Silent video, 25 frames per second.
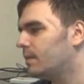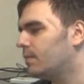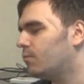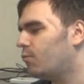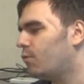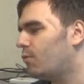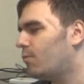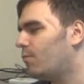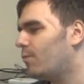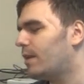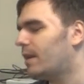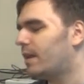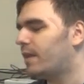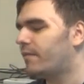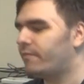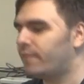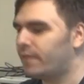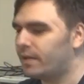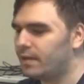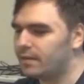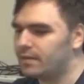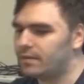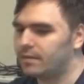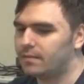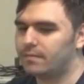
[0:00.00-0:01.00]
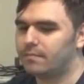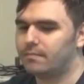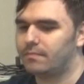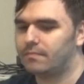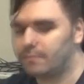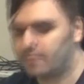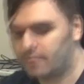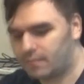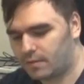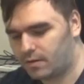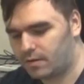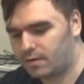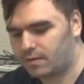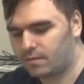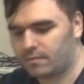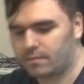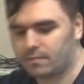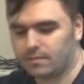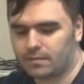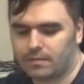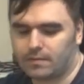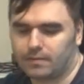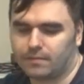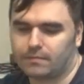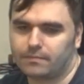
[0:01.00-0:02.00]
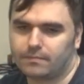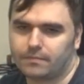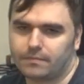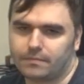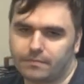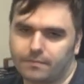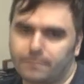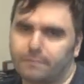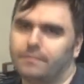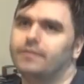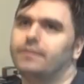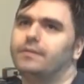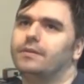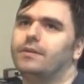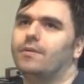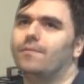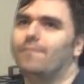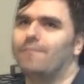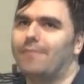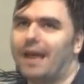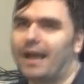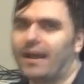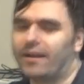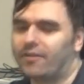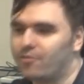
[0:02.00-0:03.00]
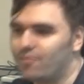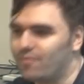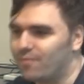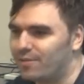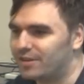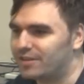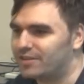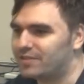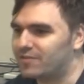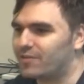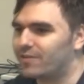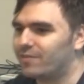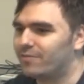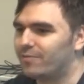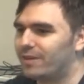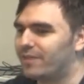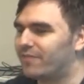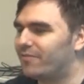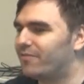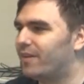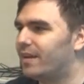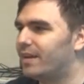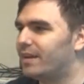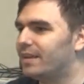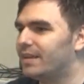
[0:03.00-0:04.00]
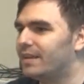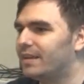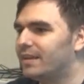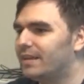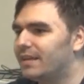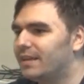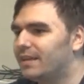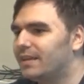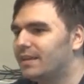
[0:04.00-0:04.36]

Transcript: what I find, black humor sort of way funny,